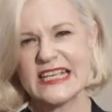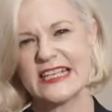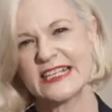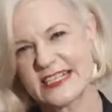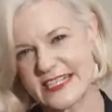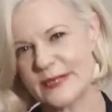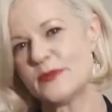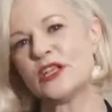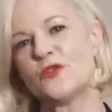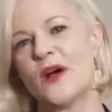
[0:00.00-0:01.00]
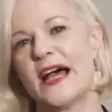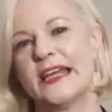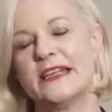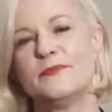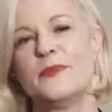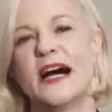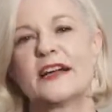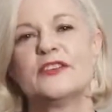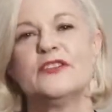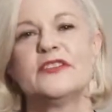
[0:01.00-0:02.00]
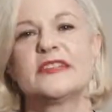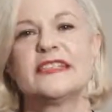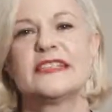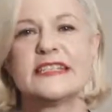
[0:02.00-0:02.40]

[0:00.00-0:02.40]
In a similar way, Mark Newson's